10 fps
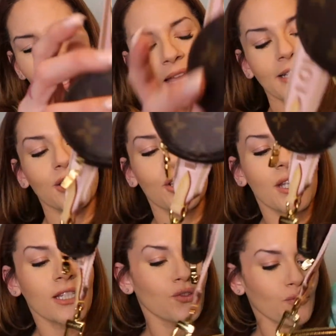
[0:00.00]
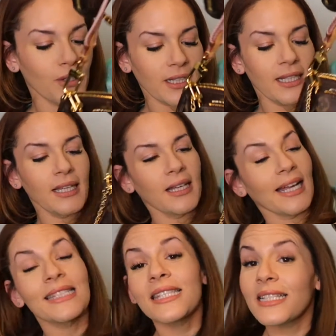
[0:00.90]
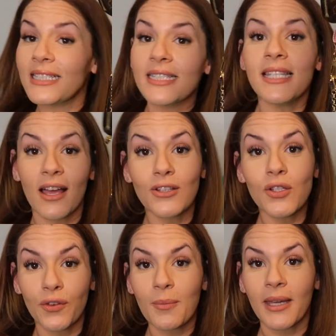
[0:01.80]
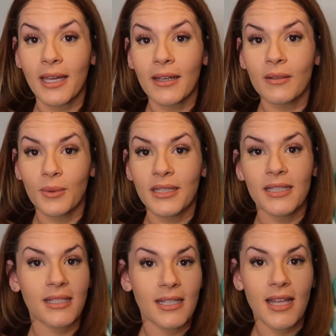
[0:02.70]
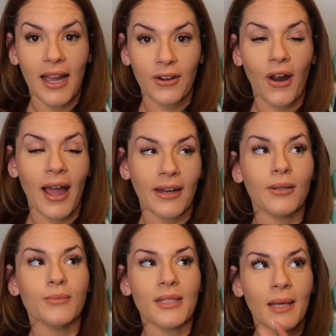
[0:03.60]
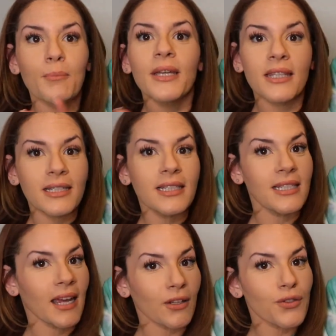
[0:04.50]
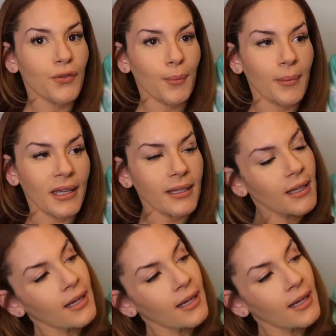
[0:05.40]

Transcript: It's the details for me with these designer items. It be the details for me.